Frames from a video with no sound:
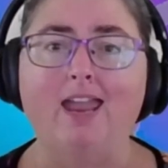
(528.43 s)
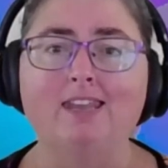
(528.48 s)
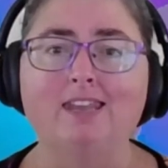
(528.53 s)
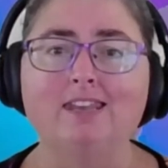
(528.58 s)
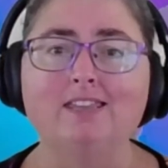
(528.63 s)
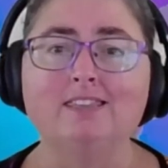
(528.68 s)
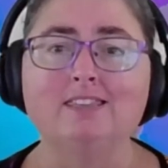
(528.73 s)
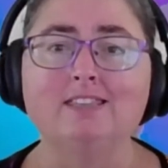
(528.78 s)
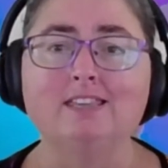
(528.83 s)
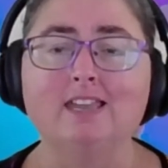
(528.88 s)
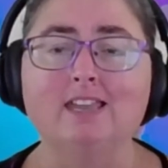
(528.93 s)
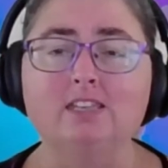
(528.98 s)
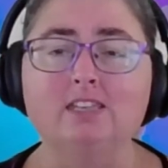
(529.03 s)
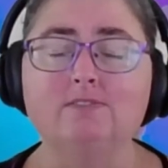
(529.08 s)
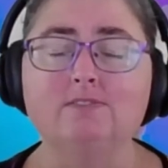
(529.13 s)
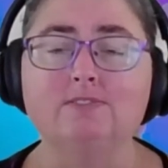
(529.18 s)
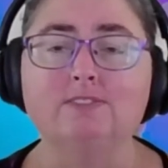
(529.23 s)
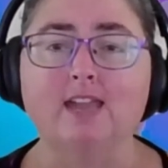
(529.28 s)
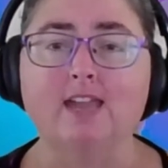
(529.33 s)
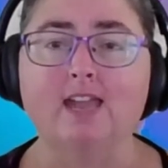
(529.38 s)
And at the end
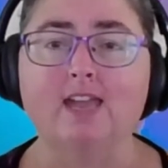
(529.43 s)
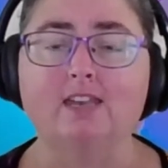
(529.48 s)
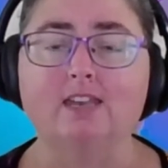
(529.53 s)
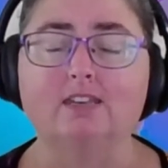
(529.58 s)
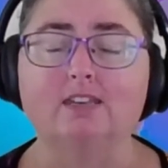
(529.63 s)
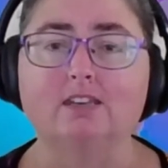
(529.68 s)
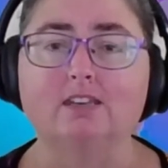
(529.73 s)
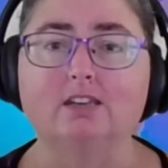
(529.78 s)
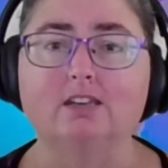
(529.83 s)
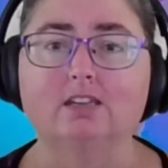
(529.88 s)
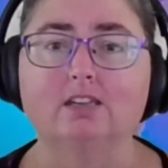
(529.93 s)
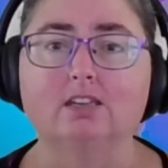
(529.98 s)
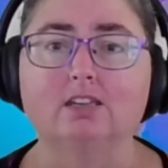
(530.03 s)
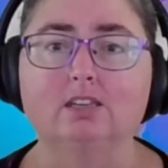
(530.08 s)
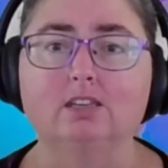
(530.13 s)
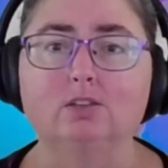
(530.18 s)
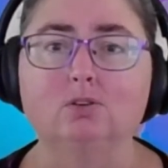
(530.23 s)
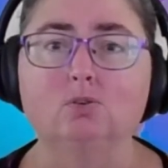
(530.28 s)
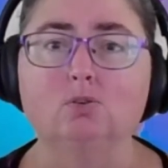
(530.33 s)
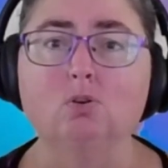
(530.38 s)
of that,
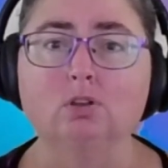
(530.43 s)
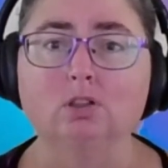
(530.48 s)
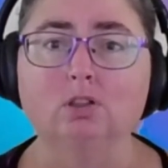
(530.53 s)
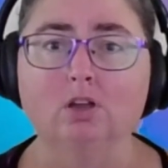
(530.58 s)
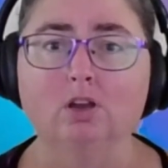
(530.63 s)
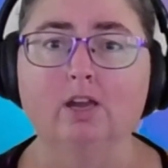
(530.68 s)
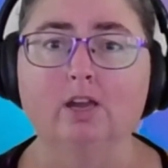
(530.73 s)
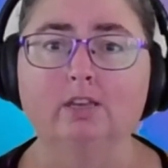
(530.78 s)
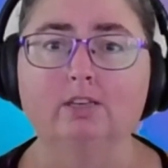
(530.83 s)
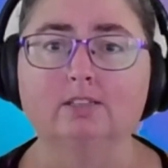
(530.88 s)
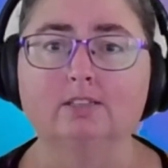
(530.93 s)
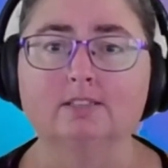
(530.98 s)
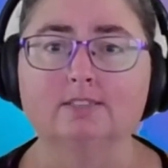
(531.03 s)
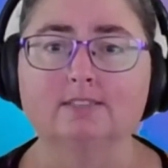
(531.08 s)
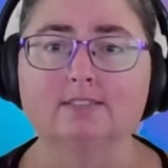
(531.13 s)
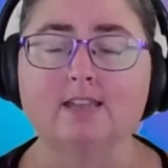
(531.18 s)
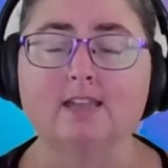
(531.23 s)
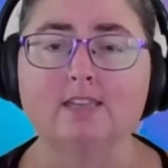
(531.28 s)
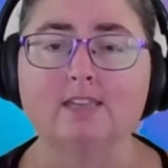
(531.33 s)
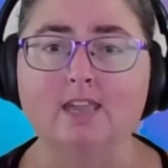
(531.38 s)
your client can
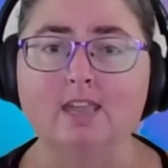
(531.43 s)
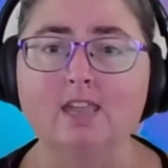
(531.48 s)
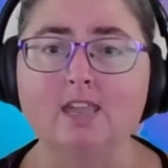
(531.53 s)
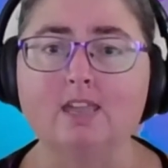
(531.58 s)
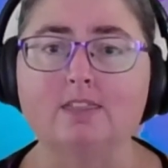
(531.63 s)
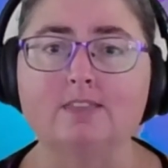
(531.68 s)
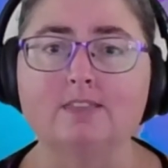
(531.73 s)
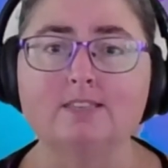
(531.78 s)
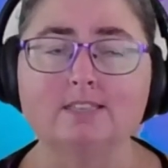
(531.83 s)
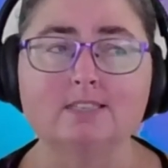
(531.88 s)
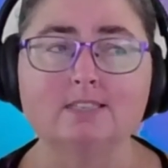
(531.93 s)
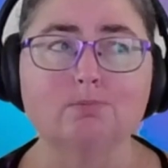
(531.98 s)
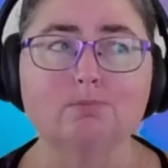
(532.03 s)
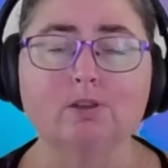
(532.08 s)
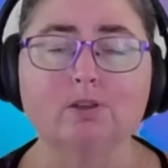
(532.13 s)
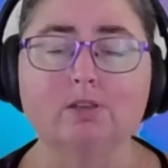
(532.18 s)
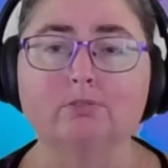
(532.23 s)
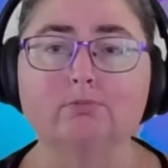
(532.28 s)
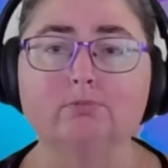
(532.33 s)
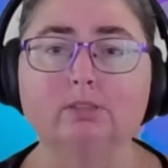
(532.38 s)
say, "Yeah, this is
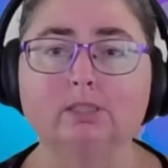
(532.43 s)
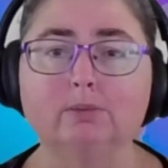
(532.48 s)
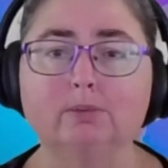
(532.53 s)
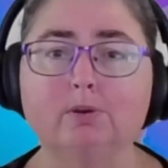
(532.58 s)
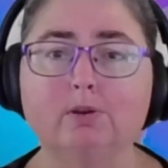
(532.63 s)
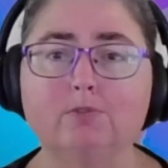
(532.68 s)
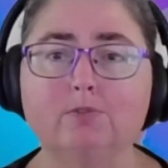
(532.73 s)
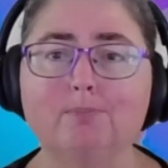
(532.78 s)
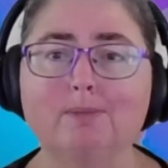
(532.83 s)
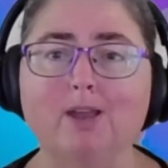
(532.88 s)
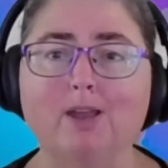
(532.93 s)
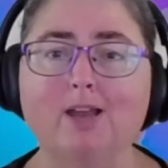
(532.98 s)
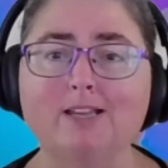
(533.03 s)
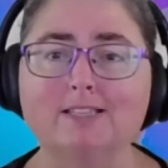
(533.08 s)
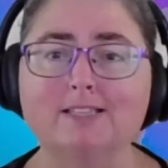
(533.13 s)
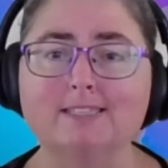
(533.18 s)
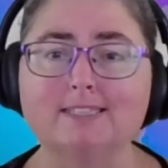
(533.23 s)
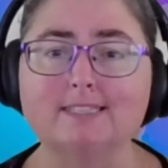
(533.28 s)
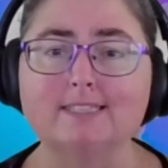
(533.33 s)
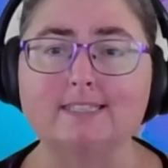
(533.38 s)
working really well for me. I
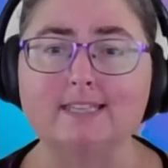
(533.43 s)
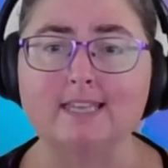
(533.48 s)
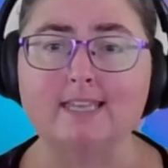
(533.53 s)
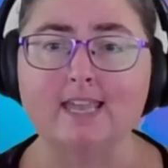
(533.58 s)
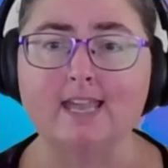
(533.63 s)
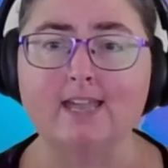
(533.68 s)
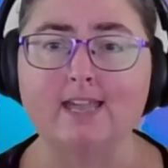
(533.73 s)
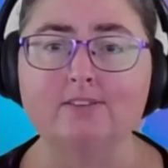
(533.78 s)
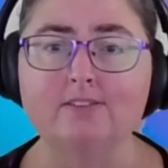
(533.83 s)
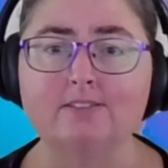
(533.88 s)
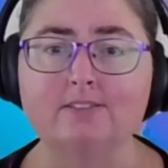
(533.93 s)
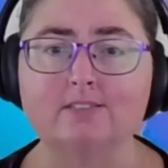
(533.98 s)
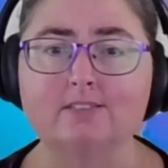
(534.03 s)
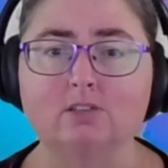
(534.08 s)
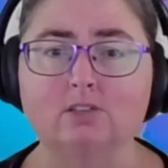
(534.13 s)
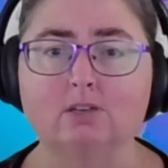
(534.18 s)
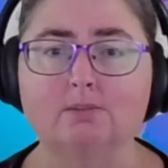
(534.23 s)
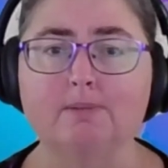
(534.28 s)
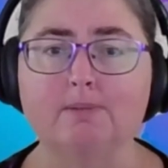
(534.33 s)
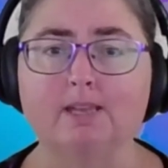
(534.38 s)
can see how this is
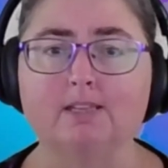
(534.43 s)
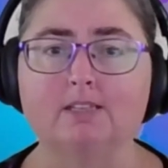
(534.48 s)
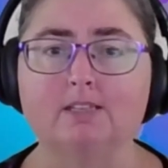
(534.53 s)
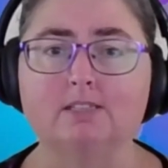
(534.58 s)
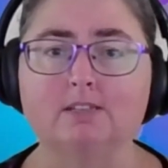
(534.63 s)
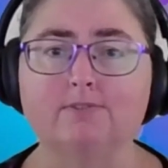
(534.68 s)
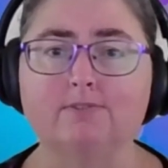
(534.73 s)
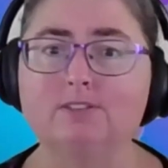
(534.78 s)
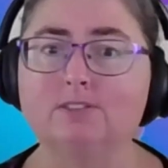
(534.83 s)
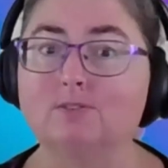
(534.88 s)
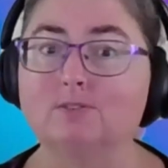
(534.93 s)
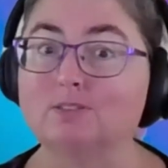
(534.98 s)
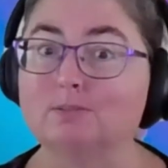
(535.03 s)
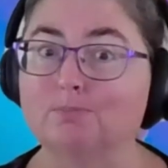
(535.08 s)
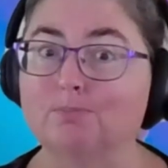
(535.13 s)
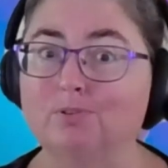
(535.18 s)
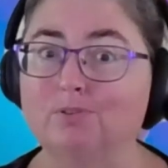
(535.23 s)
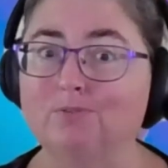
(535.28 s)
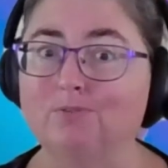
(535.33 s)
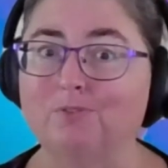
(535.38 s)
going to make a difference. It's a
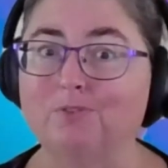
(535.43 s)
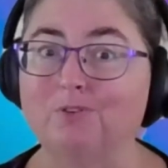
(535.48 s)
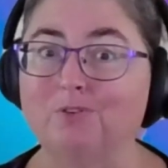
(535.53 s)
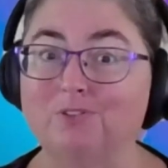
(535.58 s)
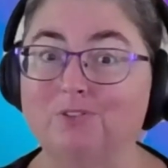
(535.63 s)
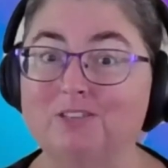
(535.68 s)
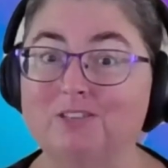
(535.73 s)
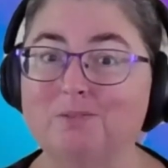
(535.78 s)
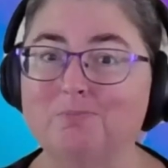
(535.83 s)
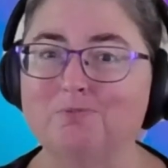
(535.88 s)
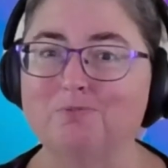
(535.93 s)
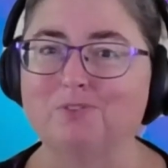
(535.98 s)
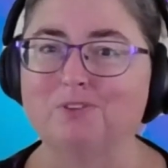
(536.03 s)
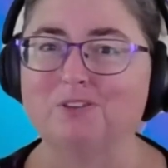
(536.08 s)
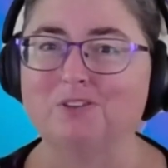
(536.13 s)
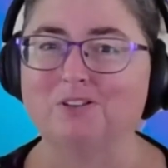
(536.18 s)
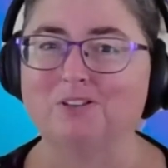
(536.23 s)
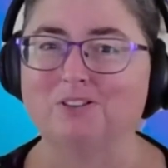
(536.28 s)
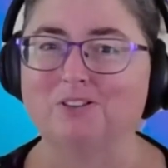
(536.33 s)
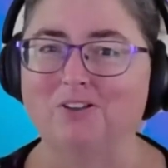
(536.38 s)
proof of concept for
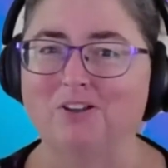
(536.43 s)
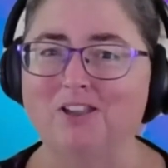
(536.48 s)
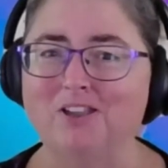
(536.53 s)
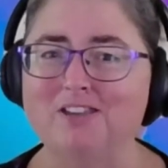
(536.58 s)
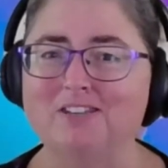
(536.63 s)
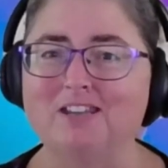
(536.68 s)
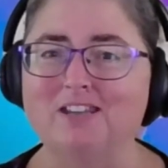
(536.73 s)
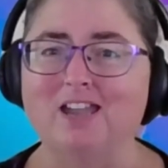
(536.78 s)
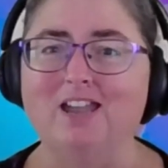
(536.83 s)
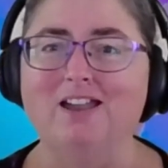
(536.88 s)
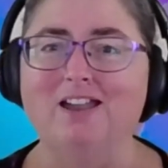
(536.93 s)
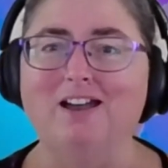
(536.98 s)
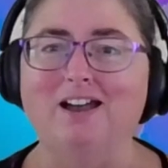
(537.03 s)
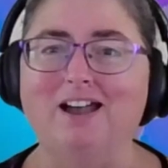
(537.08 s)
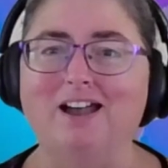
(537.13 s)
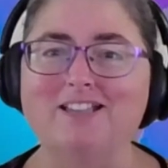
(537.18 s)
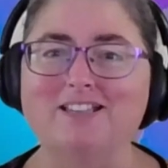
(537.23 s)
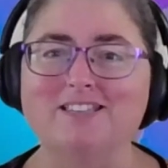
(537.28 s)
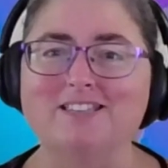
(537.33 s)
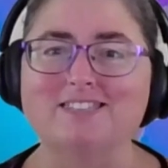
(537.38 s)
your client.
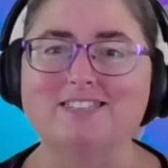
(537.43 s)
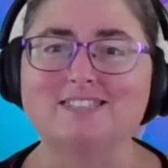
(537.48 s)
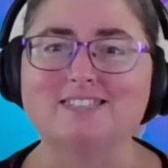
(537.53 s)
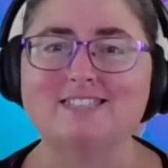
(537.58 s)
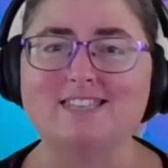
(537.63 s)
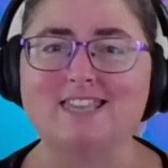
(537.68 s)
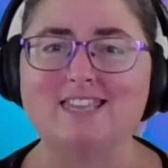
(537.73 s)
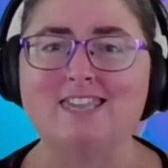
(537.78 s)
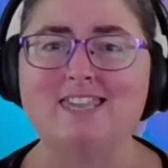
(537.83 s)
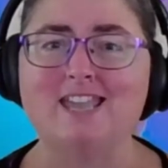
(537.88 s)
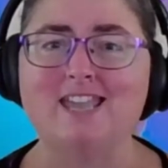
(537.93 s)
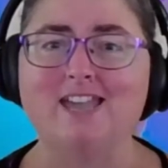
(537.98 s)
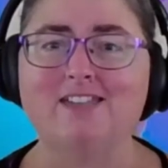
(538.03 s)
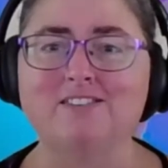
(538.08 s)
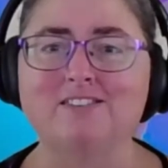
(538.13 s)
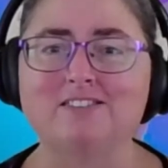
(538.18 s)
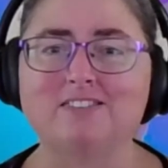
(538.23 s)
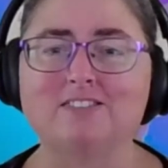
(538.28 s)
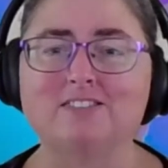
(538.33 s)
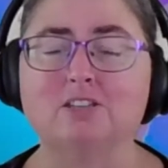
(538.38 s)
I can see how
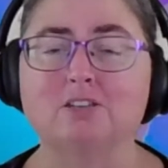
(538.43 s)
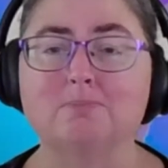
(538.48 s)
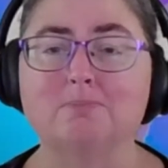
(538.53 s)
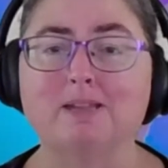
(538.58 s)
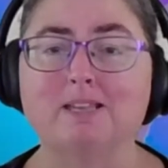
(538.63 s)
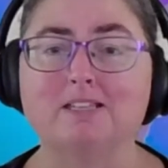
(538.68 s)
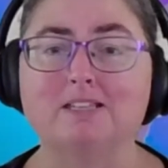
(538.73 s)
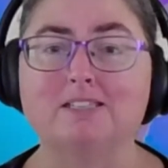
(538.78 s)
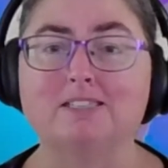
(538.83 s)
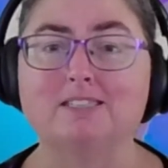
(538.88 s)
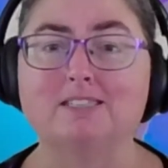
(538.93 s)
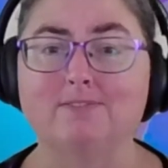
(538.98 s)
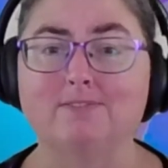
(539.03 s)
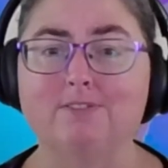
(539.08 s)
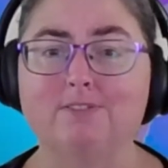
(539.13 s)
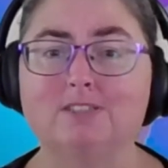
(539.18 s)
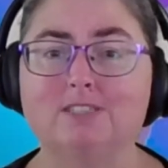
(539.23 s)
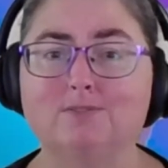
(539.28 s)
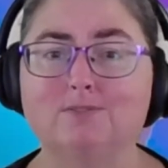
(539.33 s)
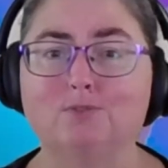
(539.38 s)
this is going to make a
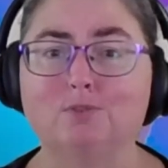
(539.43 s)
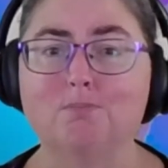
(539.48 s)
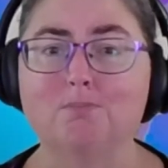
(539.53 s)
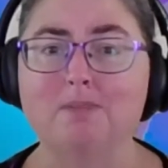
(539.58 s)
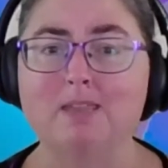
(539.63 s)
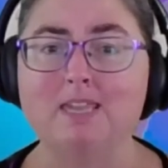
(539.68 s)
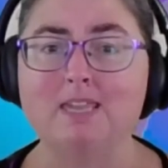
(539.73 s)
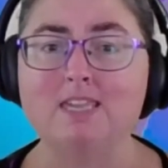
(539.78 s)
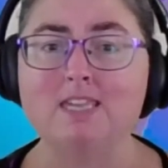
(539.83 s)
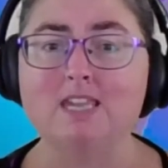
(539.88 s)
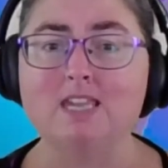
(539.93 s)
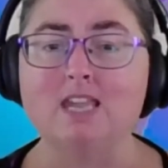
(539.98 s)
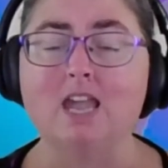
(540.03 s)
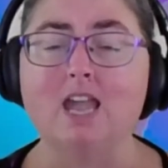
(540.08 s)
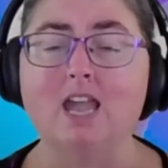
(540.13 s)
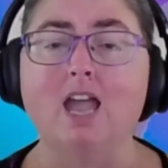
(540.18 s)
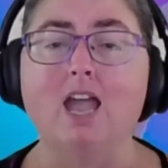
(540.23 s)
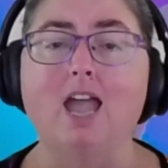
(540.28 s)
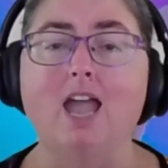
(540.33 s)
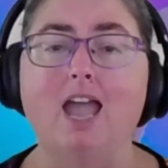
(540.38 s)
difference for me."
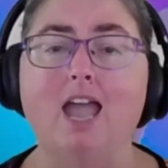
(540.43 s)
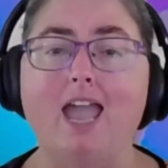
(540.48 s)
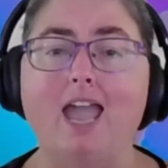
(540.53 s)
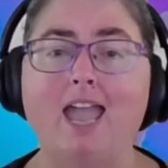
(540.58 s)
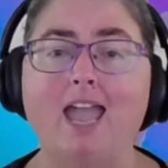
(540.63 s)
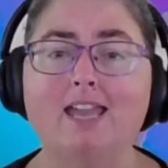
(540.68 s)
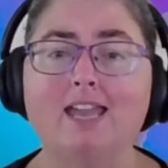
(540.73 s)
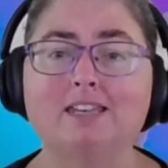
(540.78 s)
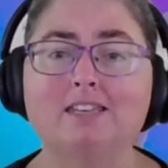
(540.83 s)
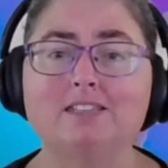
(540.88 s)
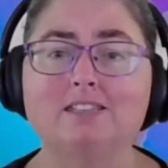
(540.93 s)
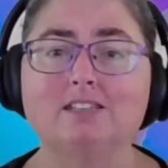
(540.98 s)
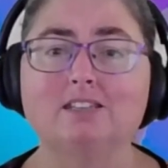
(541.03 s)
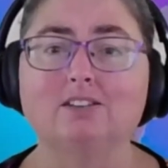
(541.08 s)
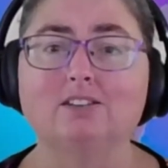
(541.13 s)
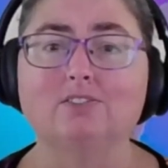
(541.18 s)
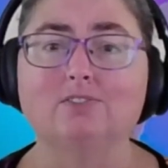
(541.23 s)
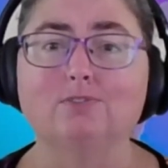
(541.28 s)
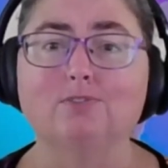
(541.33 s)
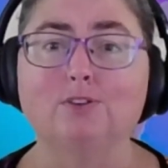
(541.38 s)
And
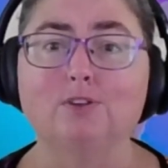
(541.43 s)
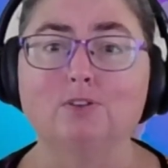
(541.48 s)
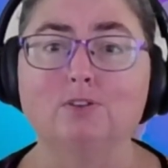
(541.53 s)
for